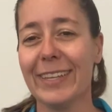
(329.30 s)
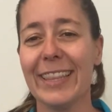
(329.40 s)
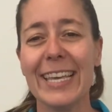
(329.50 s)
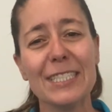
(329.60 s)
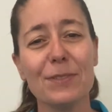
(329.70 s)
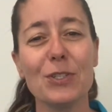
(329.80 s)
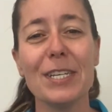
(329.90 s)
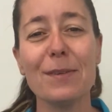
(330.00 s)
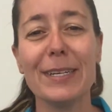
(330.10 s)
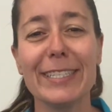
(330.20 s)
Thanks for
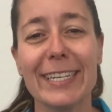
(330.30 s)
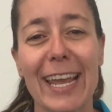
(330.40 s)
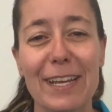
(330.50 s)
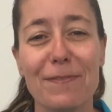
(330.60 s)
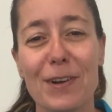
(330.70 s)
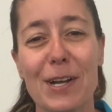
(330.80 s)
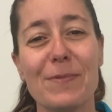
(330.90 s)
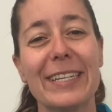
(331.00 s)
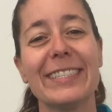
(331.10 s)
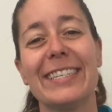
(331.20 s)
joining me today for our
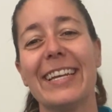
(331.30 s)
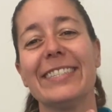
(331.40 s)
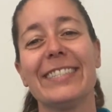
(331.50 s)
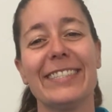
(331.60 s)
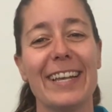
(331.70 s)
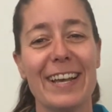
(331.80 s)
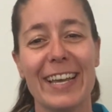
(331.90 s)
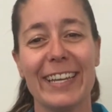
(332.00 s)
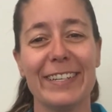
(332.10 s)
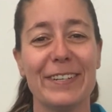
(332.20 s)
Wednesday
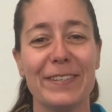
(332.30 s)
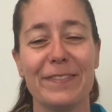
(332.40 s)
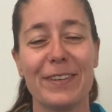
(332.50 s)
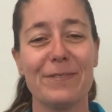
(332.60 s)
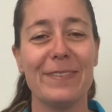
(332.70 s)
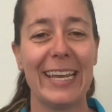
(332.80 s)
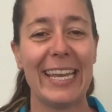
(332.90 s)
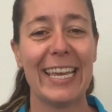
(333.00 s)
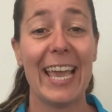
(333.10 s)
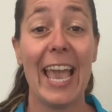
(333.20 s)
Sign of the
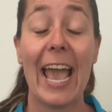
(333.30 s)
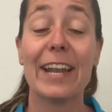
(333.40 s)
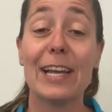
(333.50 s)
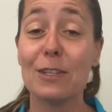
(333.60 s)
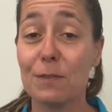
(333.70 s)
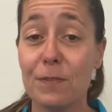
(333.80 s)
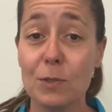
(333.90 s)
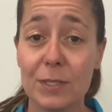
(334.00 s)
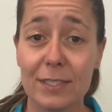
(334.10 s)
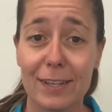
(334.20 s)
Week, and I look
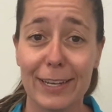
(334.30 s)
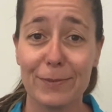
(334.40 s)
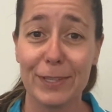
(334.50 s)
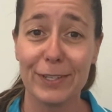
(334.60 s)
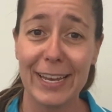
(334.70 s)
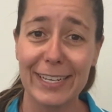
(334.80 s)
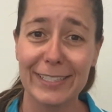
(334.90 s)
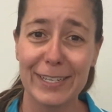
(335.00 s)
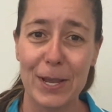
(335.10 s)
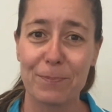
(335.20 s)
forward to signing with you next
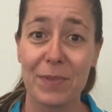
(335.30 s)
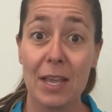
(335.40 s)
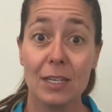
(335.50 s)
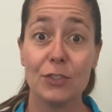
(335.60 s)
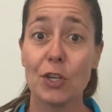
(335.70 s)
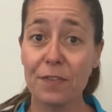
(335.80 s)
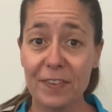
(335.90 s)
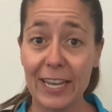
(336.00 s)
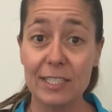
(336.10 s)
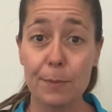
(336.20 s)
time. Don't
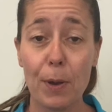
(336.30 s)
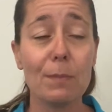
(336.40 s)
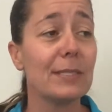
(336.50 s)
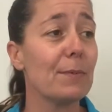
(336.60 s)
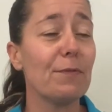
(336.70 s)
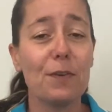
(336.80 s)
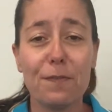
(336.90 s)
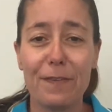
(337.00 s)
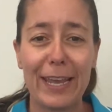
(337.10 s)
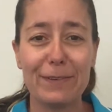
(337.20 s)
forget to pop some of your
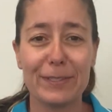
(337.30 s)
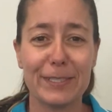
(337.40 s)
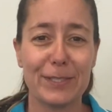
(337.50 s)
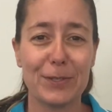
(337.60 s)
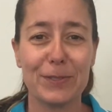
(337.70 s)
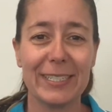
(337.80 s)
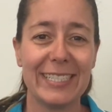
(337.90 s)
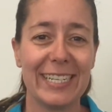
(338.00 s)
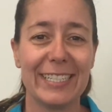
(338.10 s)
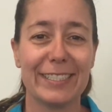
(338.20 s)
favourite stories
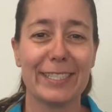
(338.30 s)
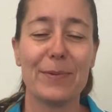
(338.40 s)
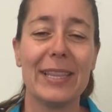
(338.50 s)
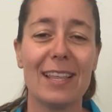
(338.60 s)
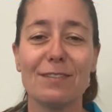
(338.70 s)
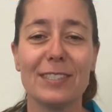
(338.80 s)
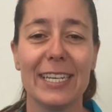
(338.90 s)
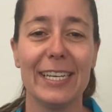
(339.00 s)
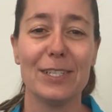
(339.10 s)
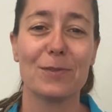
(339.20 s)
in, so we love to
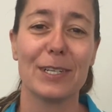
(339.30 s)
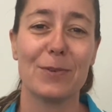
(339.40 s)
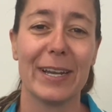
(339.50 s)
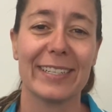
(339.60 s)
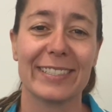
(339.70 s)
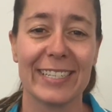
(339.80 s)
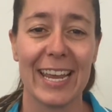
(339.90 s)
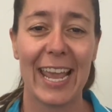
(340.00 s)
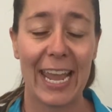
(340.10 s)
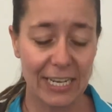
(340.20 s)
hear your requests.
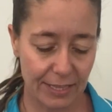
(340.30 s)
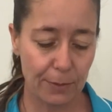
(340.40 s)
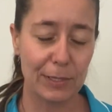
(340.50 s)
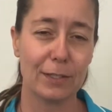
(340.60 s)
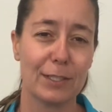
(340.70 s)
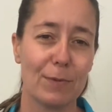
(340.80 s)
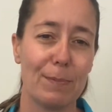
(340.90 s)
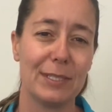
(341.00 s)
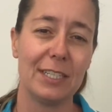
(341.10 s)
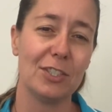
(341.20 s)
Anything with lots of
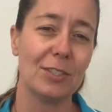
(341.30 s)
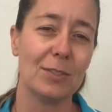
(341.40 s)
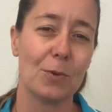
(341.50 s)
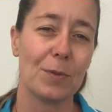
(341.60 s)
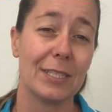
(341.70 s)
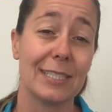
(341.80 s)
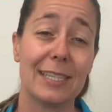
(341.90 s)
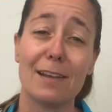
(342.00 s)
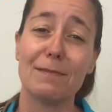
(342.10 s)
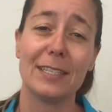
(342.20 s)
repetition or that's
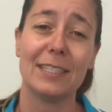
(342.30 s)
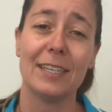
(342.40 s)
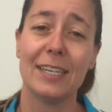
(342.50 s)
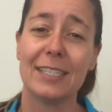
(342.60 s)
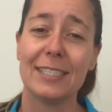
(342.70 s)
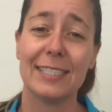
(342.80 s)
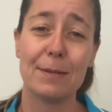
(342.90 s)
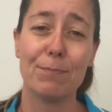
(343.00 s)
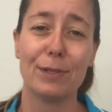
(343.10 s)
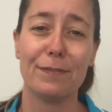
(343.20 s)
lovely,
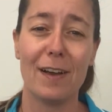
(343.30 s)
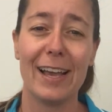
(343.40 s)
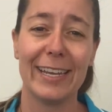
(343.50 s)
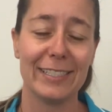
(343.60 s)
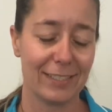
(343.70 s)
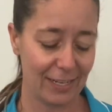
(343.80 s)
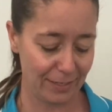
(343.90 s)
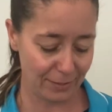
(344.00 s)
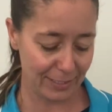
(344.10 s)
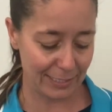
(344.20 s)
simplified
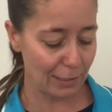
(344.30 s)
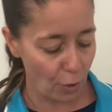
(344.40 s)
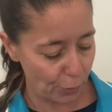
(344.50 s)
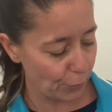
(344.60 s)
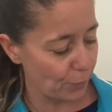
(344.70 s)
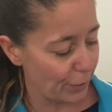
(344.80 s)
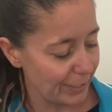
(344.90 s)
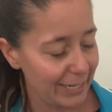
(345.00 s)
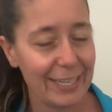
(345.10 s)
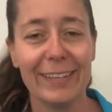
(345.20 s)
and slow
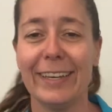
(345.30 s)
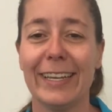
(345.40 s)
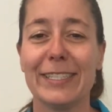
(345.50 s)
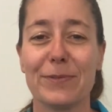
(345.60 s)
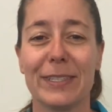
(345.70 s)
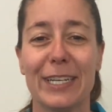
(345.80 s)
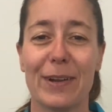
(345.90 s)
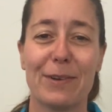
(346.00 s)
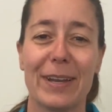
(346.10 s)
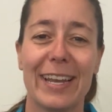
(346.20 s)
wording is a really
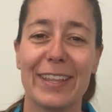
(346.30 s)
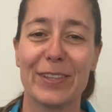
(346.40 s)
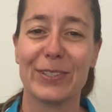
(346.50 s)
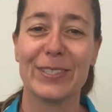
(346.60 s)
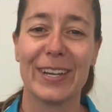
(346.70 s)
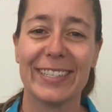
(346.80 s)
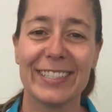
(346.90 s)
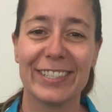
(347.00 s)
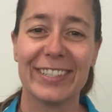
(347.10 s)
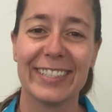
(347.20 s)
great way to add those signs
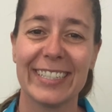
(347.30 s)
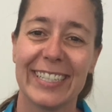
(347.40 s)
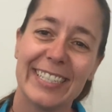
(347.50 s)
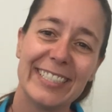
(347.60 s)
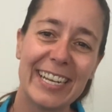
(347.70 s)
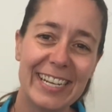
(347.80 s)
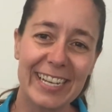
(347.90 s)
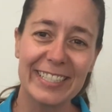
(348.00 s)
too. See you next